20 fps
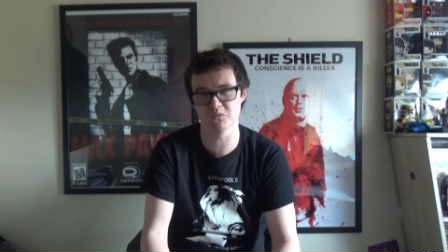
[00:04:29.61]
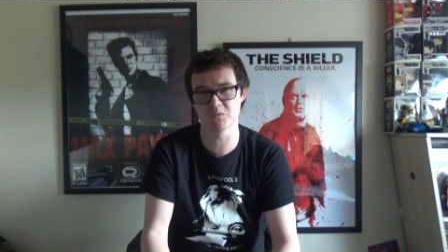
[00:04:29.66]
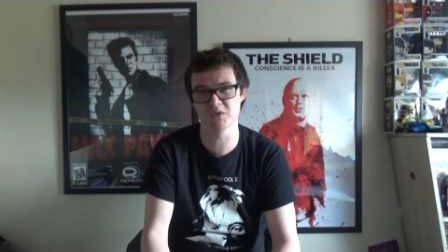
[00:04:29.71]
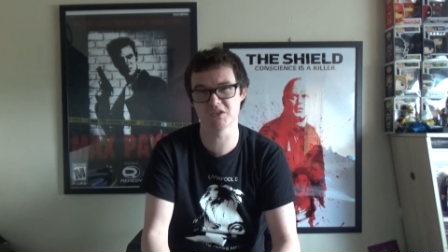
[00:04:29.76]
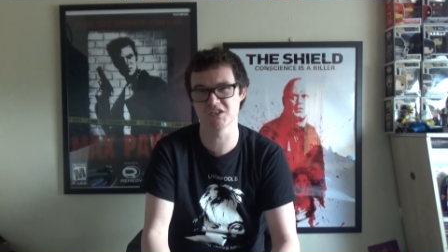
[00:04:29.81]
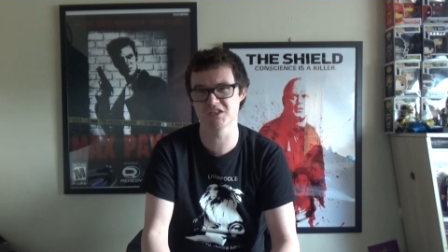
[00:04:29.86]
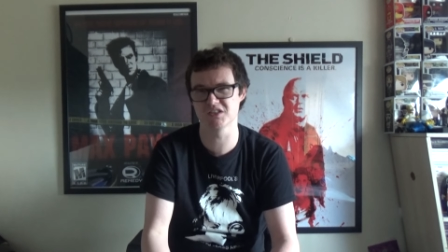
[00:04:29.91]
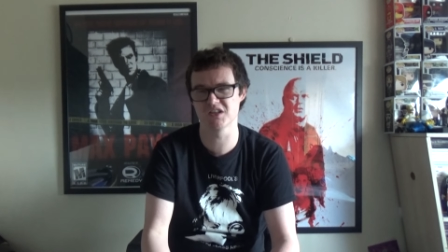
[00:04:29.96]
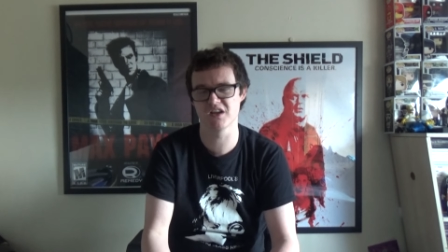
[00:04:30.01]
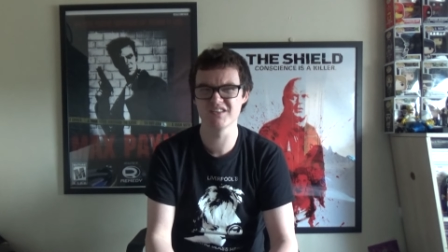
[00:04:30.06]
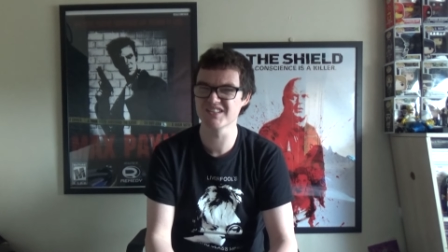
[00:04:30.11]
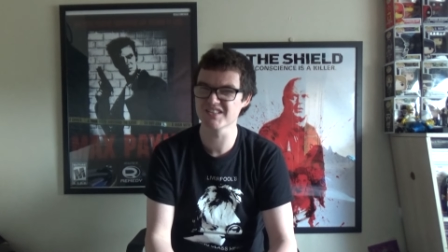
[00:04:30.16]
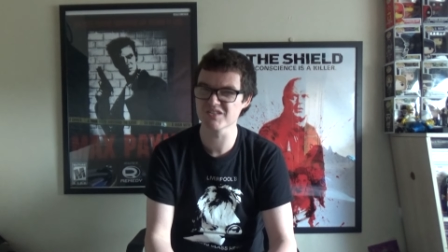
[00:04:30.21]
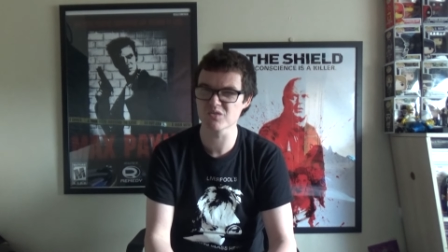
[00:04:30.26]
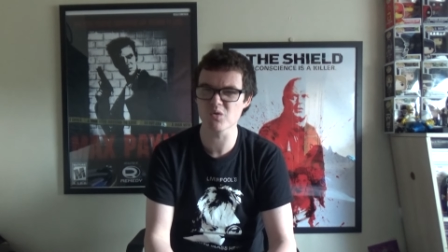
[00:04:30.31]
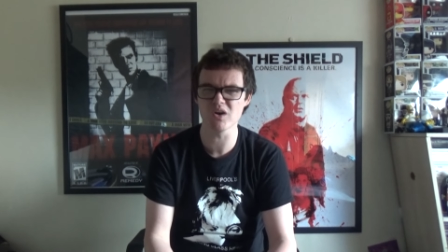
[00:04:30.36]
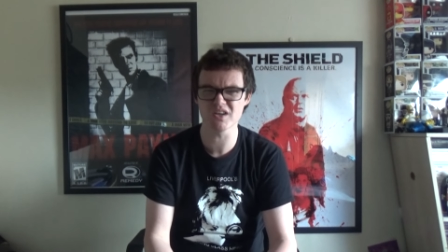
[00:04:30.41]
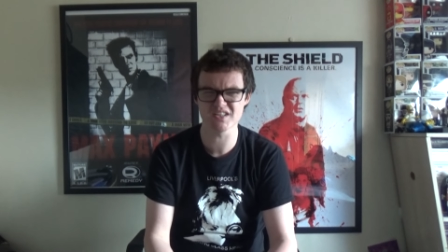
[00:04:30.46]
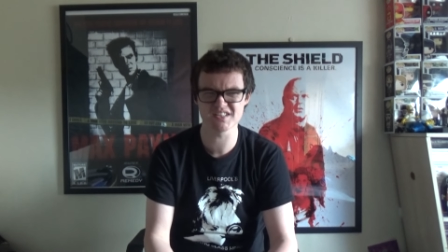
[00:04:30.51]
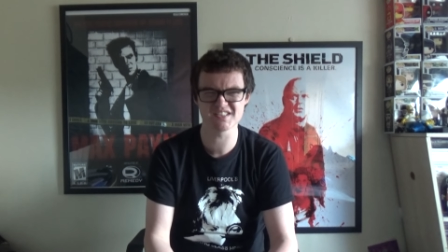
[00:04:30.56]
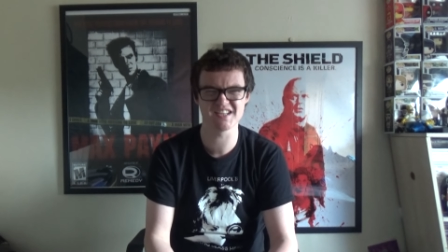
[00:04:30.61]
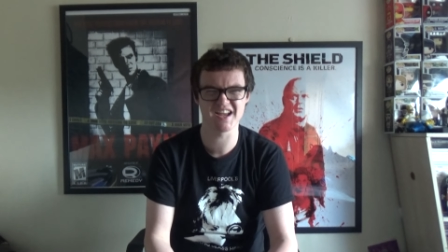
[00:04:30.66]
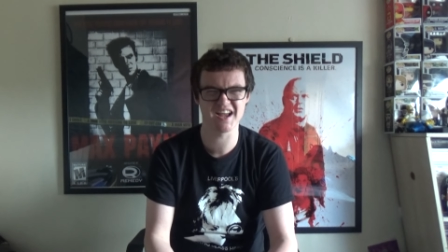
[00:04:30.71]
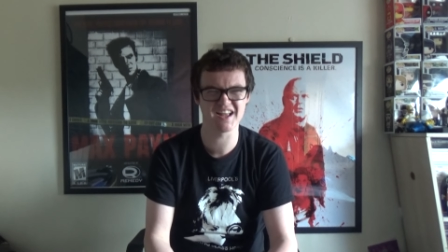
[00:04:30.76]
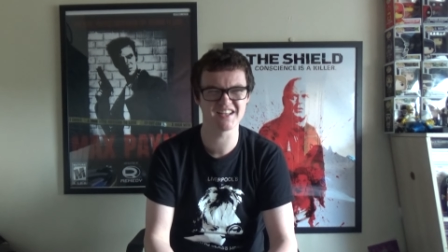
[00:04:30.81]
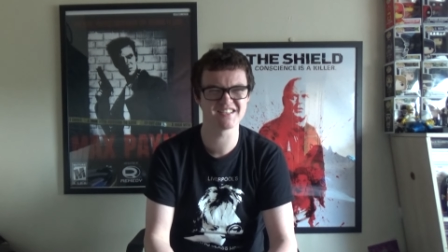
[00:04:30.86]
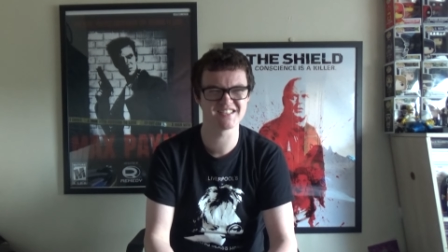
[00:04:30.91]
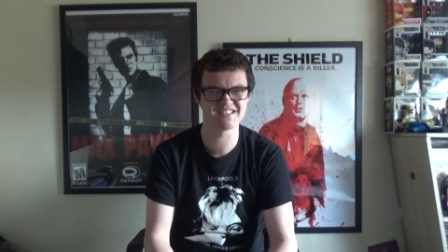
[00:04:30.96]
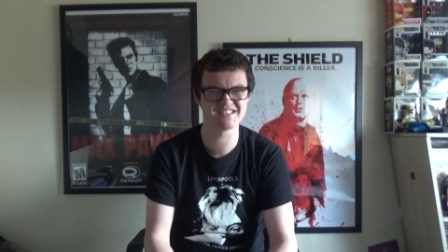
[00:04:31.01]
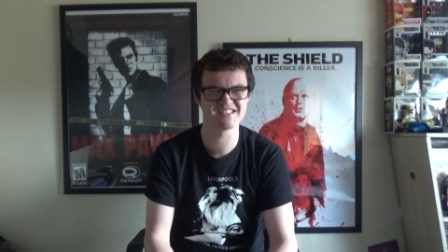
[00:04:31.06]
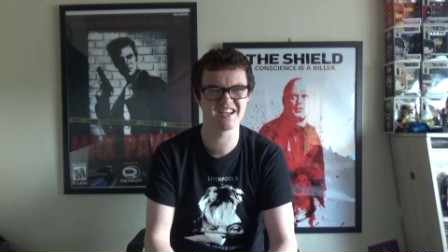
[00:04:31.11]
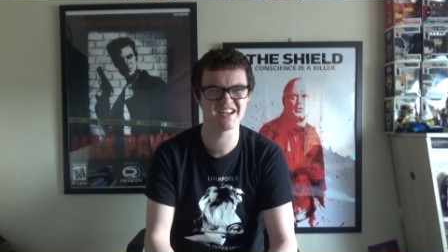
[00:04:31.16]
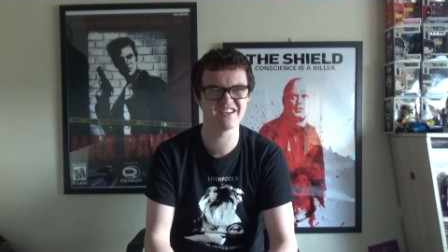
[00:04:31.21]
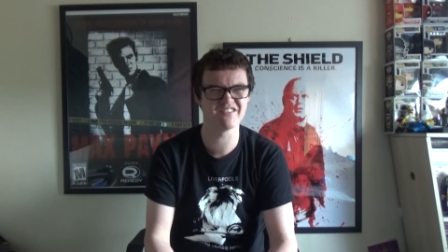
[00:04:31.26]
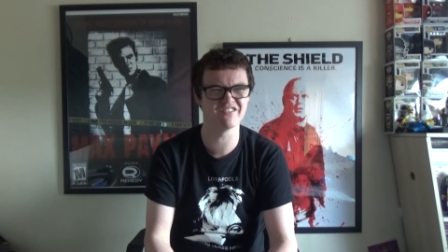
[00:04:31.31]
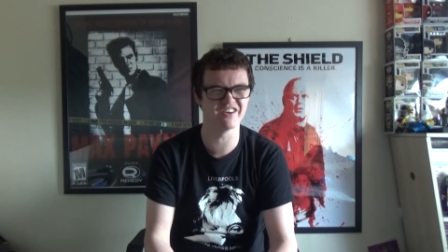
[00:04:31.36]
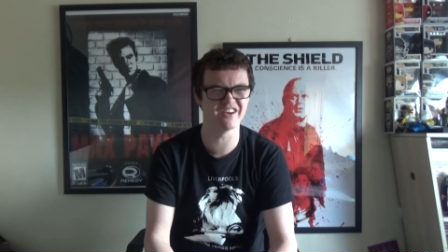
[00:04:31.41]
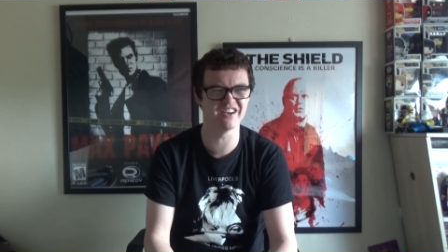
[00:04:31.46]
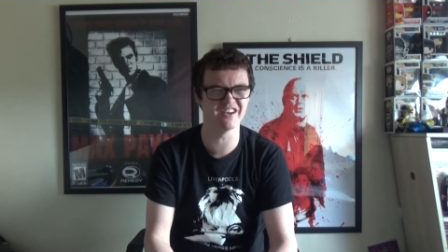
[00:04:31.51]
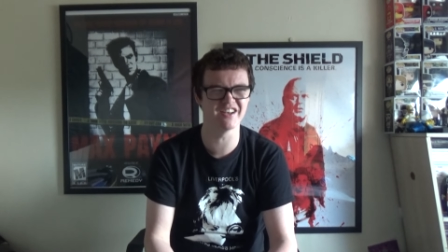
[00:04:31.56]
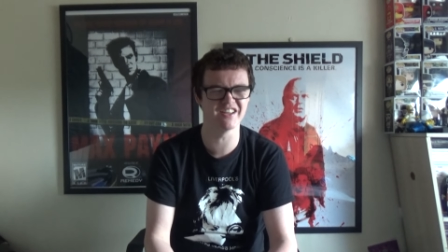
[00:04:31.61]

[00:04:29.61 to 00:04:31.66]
which is, is quite sad to say, really